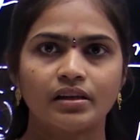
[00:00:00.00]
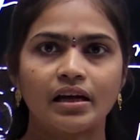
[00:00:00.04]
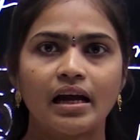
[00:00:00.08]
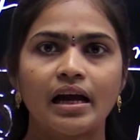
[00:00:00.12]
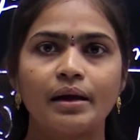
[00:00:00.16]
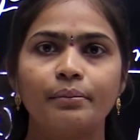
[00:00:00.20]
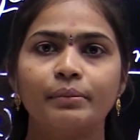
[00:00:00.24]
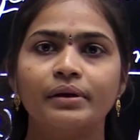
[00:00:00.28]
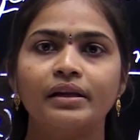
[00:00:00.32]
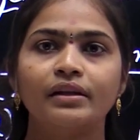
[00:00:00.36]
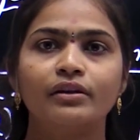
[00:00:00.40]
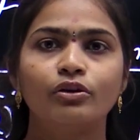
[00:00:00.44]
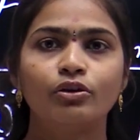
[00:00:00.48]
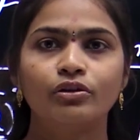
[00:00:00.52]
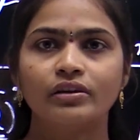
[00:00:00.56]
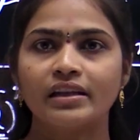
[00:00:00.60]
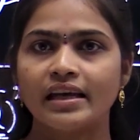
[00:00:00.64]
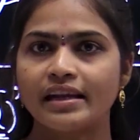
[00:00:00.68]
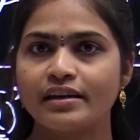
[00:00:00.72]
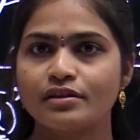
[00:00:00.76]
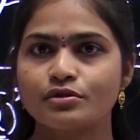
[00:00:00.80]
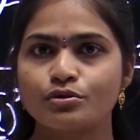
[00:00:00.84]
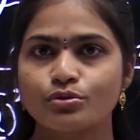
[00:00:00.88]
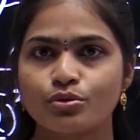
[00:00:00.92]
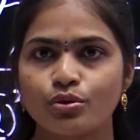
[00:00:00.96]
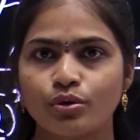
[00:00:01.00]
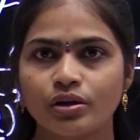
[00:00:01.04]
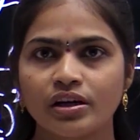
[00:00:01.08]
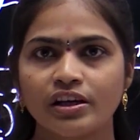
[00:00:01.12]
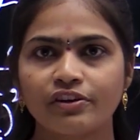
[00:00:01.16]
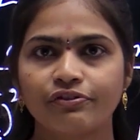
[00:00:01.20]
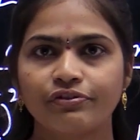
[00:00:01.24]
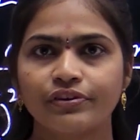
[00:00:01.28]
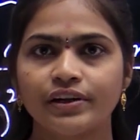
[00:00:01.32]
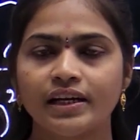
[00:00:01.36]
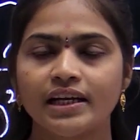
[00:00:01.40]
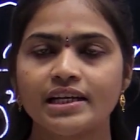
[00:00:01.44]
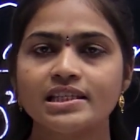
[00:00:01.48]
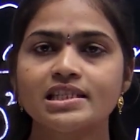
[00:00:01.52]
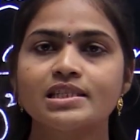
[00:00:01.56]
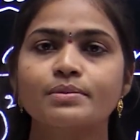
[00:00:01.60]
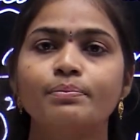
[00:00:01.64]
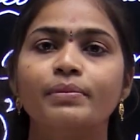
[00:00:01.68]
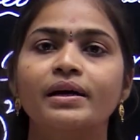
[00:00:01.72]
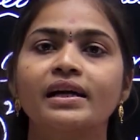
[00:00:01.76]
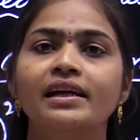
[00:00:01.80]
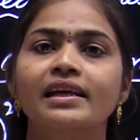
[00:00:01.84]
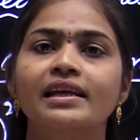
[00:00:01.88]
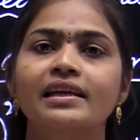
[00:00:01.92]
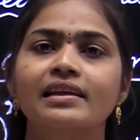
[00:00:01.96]
I mean there is no difference
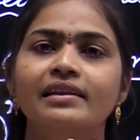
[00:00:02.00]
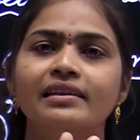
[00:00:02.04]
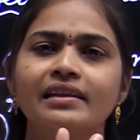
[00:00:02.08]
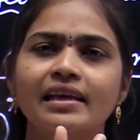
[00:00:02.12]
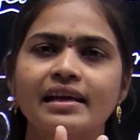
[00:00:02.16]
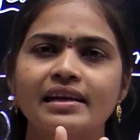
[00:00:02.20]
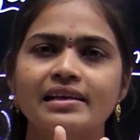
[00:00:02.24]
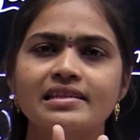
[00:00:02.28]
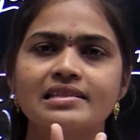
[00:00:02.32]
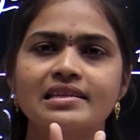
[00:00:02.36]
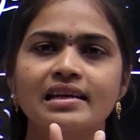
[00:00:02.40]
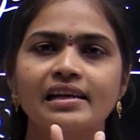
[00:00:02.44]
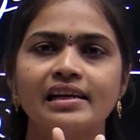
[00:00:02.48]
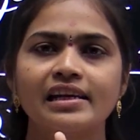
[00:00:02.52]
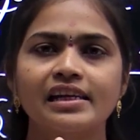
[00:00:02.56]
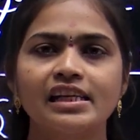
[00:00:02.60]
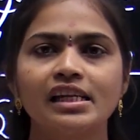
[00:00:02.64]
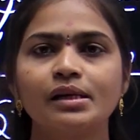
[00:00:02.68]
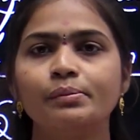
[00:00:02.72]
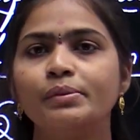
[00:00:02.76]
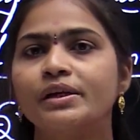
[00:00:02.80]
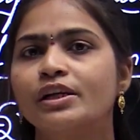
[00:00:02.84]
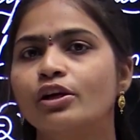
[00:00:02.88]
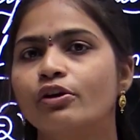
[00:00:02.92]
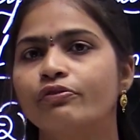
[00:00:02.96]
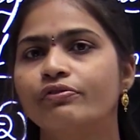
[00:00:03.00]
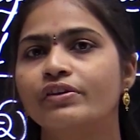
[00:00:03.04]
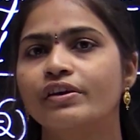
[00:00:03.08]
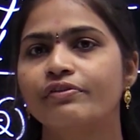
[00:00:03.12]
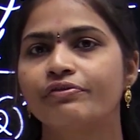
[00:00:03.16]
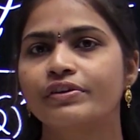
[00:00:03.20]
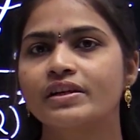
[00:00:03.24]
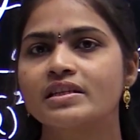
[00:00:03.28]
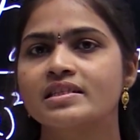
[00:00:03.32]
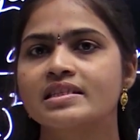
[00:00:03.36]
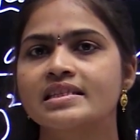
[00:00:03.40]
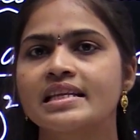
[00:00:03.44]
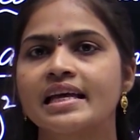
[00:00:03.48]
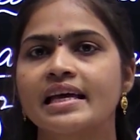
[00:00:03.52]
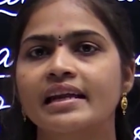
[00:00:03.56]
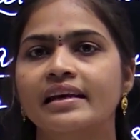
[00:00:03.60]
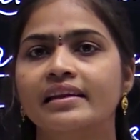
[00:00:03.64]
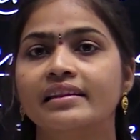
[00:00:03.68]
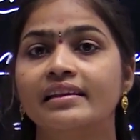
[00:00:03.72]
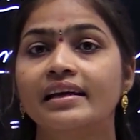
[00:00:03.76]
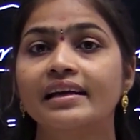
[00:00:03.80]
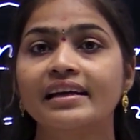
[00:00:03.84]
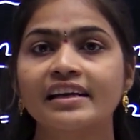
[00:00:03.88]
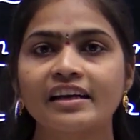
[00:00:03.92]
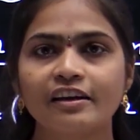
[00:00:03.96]
but uh, there is a little bit of difference there
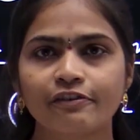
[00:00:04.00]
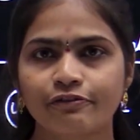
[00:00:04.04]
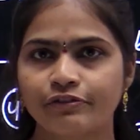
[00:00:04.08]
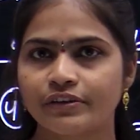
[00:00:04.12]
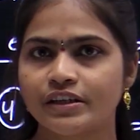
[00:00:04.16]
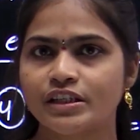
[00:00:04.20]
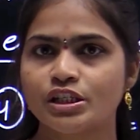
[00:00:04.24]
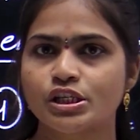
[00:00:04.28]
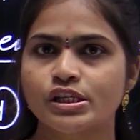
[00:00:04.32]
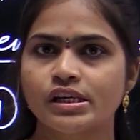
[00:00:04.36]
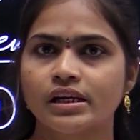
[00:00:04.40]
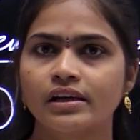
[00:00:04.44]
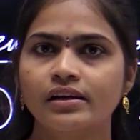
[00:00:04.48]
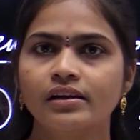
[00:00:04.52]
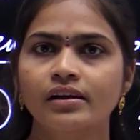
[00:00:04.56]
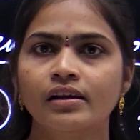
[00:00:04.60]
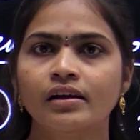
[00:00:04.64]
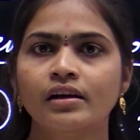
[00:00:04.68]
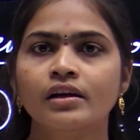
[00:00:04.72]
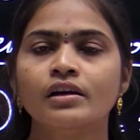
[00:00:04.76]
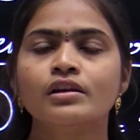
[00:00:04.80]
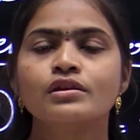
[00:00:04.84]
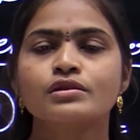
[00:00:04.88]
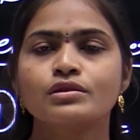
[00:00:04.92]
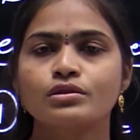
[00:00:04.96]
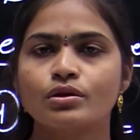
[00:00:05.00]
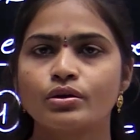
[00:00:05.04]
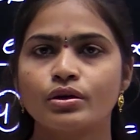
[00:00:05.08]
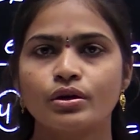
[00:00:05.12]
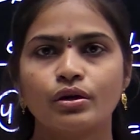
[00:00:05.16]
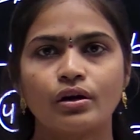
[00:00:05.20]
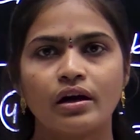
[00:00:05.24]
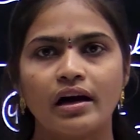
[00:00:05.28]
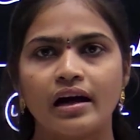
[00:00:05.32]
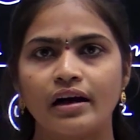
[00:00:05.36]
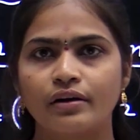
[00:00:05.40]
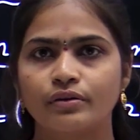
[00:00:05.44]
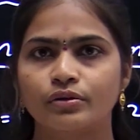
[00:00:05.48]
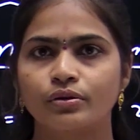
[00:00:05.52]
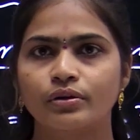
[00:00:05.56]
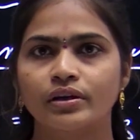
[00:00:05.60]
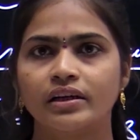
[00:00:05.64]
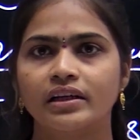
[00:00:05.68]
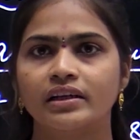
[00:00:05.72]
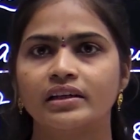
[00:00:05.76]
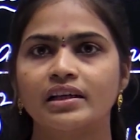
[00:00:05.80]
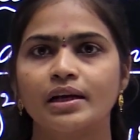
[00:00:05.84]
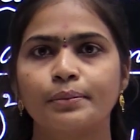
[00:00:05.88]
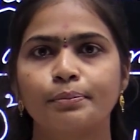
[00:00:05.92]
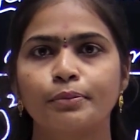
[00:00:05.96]
in the definition so you have to
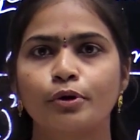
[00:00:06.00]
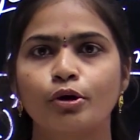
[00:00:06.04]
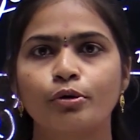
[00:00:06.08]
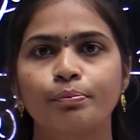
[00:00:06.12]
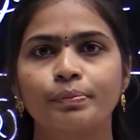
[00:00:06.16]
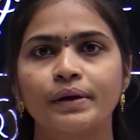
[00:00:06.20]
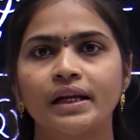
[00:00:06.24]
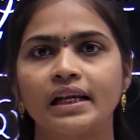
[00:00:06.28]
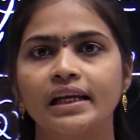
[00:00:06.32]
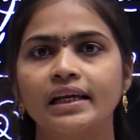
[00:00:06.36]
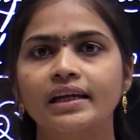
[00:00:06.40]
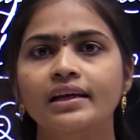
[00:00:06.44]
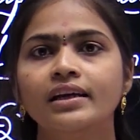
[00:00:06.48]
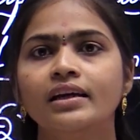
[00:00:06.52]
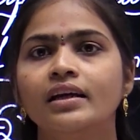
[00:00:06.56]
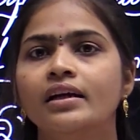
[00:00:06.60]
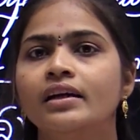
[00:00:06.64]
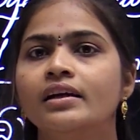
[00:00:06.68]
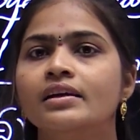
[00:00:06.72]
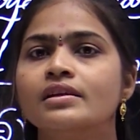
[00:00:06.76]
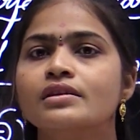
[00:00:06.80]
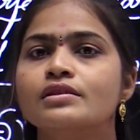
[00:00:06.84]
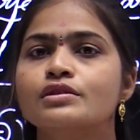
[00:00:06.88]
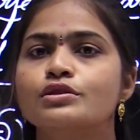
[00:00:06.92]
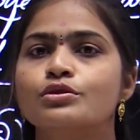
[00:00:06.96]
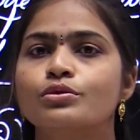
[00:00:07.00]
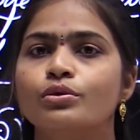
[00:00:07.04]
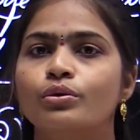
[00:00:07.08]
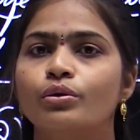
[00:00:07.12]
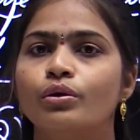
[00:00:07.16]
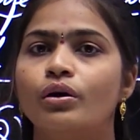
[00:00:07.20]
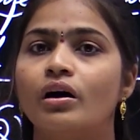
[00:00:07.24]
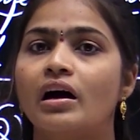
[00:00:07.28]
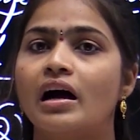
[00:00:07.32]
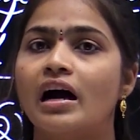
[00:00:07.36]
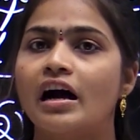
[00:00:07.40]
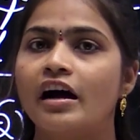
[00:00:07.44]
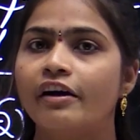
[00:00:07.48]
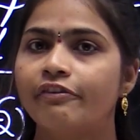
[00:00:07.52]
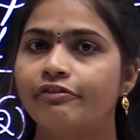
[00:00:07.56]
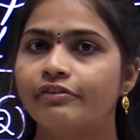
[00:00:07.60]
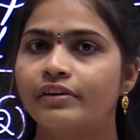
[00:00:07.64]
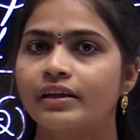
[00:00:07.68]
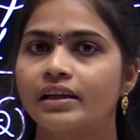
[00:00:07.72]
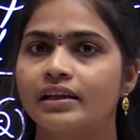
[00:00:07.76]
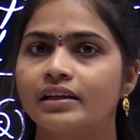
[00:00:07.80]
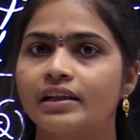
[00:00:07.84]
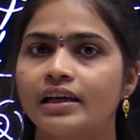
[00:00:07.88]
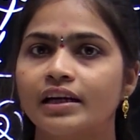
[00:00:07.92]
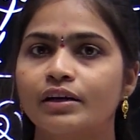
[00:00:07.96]
read that properly so
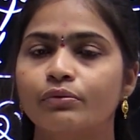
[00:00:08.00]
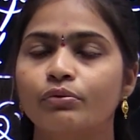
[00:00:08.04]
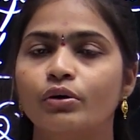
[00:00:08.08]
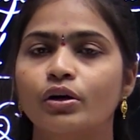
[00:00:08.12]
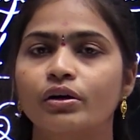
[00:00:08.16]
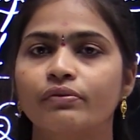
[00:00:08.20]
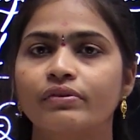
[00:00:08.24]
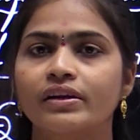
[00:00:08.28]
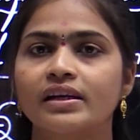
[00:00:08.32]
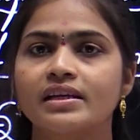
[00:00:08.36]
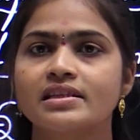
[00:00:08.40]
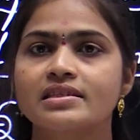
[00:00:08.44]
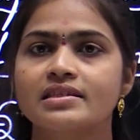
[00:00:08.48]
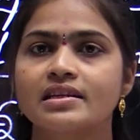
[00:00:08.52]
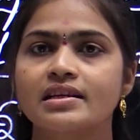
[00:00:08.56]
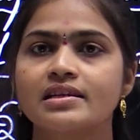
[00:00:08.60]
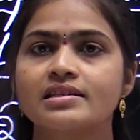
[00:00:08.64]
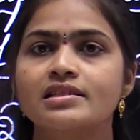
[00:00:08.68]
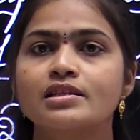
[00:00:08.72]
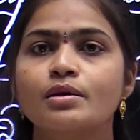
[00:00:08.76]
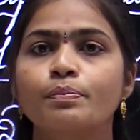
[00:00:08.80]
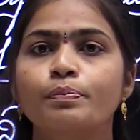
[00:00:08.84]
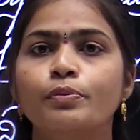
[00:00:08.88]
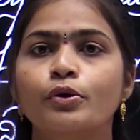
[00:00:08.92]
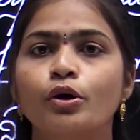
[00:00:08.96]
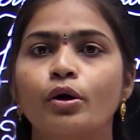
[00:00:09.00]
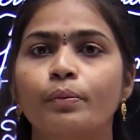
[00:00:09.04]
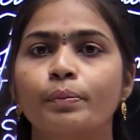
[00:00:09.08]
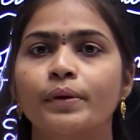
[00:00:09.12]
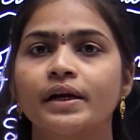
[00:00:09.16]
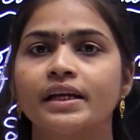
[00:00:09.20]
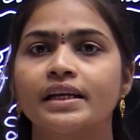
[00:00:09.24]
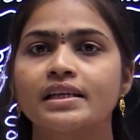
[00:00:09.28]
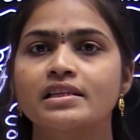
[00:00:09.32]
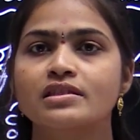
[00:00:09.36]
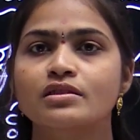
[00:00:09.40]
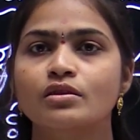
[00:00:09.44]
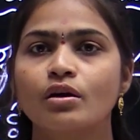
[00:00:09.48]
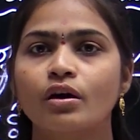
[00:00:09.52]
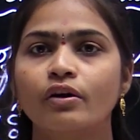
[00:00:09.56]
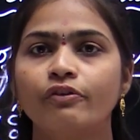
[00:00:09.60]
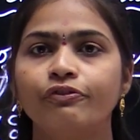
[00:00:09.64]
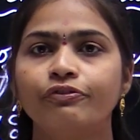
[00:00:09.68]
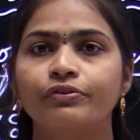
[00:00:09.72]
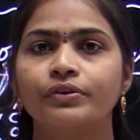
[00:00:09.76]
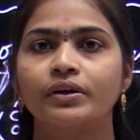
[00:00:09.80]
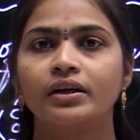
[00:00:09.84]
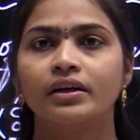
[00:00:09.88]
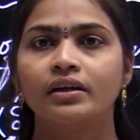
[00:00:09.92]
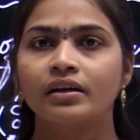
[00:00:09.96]
after that what we discussed properties
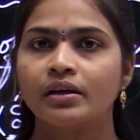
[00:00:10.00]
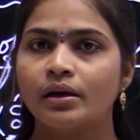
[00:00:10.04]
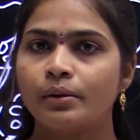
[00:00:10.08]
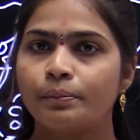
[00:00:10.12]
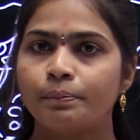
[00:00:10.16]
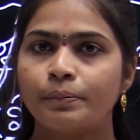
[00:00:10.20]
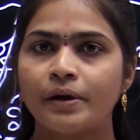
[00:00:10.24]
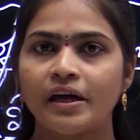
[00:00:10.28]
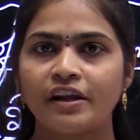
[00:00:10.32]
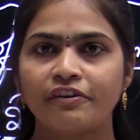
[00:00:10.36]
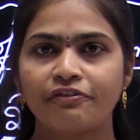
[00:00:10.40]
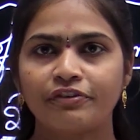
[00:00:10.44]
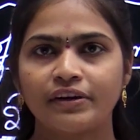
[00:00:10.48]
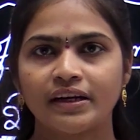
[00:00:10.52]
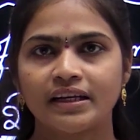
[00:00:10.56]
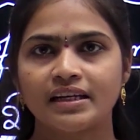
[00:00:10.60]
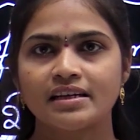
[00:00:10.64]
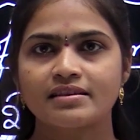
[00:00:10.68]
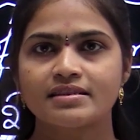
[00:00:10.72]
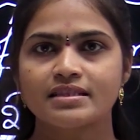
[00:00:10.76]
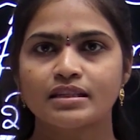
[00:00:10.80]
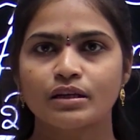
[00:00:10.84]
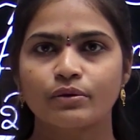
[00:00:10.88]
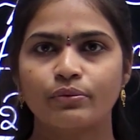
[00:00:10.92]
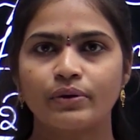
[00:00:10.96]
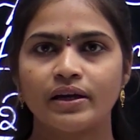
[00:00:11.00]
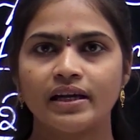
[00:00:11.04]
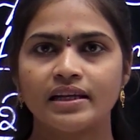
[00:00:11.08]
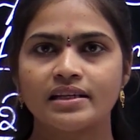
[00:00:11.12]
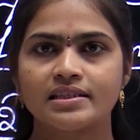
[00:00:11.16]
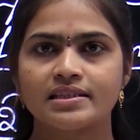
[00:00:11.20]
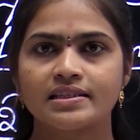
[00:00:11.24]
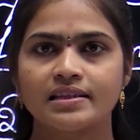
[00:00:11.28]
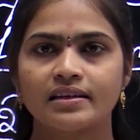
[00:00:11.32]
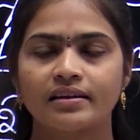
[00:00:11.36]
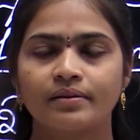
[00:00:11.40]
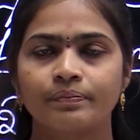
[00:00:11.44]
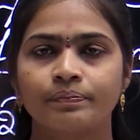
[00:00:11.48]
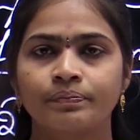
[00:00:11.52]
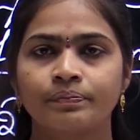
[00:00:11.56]
of uh, perfect squares